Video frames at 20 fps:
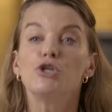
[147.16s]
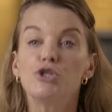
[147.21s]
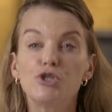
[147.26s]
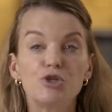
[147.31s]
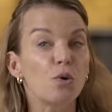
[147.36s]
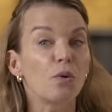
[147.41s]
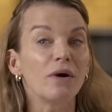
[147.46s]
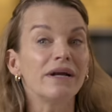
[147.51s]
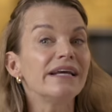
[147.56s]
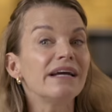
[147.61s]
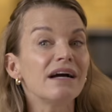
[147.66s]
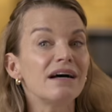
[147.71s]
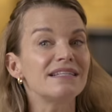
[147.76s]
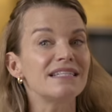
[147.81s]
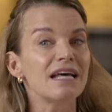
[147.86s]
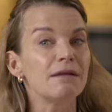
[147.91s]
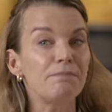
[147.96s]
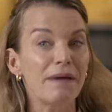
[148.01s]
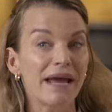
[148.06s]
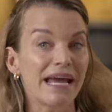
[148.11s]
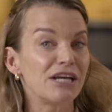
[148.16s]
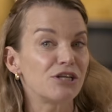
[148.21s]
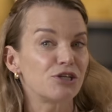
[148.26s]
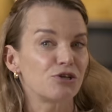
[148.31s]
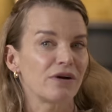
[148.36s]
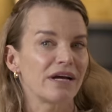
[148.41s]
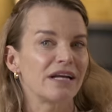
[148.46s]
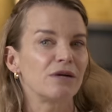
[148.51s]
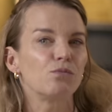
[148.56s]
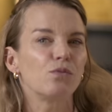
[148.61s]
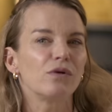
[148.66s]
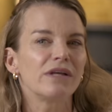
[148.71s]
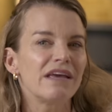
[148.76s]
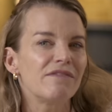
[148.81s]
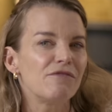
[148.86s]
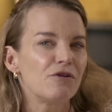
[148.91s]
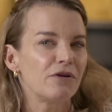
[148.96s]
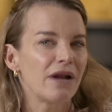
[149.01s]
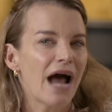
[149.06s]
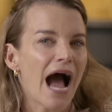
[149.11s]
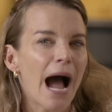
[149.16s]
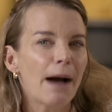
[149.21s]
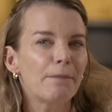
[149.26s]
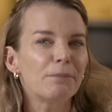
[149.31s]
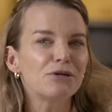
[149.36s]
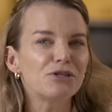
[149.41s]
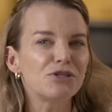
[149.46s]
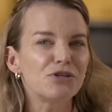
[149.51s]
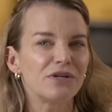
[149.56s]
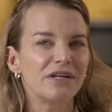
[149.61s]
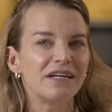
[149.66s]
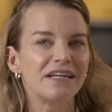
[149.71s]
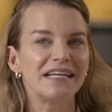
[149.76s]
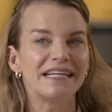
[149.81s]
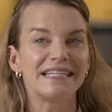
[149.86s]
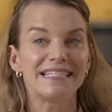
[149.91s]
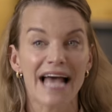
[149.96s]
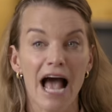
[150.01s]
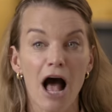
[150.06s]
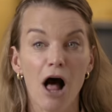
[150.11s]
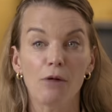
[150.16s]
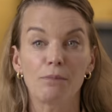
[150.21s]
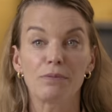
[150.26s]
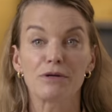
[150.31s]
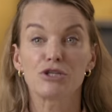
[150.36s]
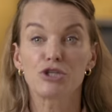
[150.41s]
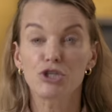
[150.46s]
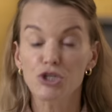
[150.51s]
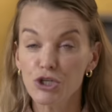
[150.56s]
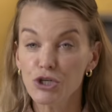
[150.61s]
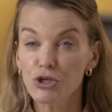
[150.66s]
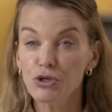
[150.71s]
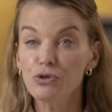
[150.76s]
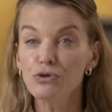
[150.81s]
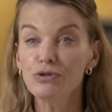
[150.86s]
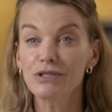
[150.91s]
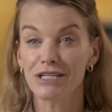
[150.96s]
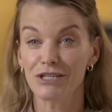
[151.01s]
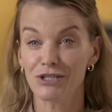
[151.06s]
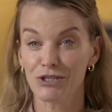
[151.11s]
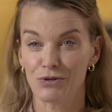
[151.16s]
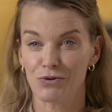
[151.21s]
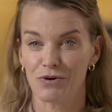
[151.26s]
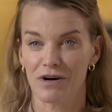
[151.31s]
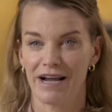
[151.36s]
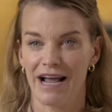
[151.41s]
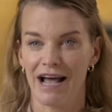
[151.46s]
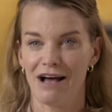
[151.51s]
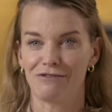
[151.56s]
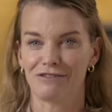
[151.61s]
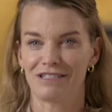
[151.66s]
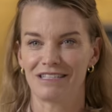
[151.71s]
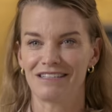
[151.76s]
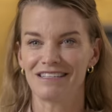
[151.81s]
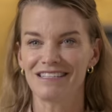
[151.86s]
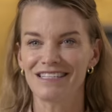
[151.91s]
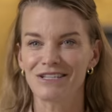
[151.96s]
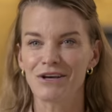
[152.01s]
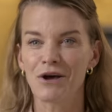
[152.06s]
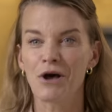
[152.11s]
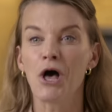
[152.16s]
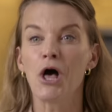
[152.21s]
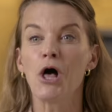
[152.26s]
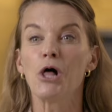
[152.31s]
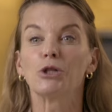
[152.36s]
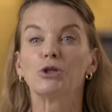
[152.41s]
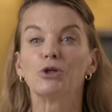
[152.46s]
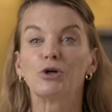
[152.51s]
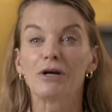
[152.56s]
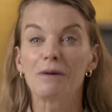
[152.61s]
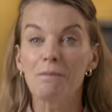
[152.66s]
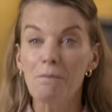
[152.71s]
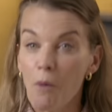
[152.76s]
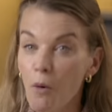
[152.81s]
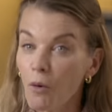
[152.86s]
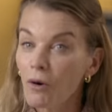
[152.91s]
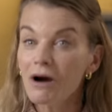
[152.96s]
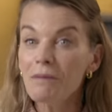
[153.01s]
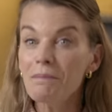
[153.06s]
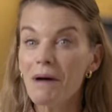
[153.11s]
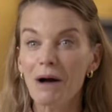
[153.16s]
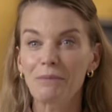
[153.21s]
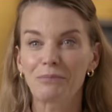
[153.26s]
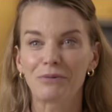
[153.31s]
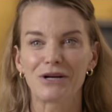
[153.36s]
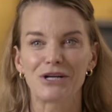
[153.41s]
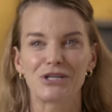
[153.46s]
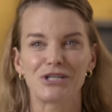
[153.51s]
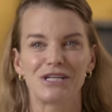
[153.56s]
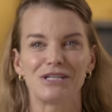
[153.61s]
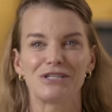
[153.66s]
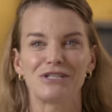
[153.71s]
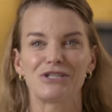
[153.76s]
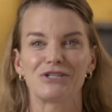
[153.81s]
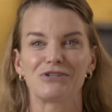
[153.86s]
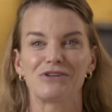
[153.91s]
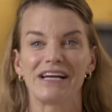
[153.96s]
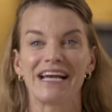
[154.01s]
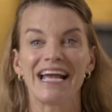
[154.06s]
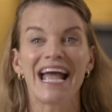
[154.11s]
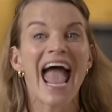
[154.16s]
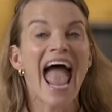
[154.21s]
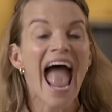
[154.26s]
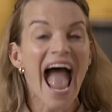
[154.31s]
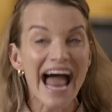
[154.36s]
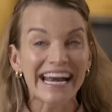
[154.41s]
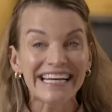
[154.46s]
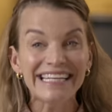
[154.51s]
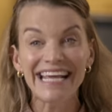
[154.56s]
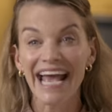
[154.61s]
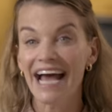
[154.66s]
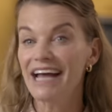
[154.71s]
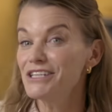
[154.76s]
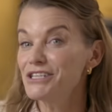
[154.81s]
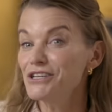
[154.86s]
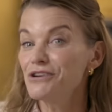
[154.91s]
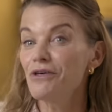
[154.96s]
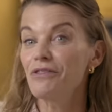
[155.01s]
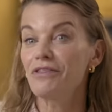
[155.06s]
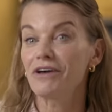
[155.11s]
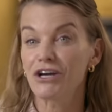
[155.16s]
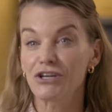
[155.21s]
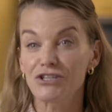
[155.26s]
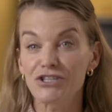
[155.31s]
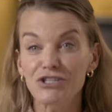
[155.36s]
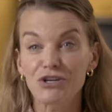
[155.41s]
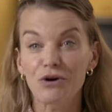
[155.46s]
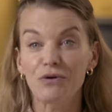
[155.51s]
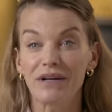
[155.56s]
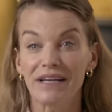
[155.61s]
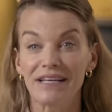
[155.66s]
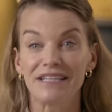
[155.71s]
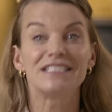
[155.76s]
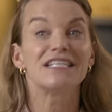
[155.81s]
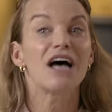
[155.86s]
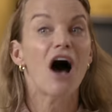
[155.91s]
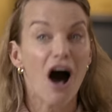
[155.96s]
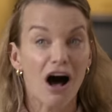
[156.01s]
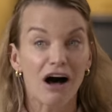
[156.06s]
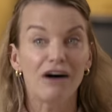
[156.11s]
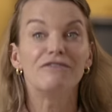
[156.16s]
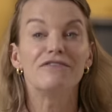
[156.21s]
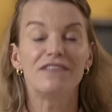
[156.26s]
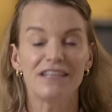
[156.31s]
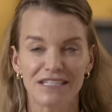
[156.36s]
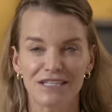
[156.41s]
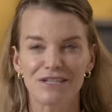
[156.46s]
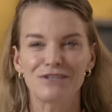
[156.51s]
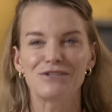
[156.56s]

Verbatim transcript: Joining us on Patreon will give you an opportunity to help us choose historic houses, learn more about British history, and get to know the custodians of these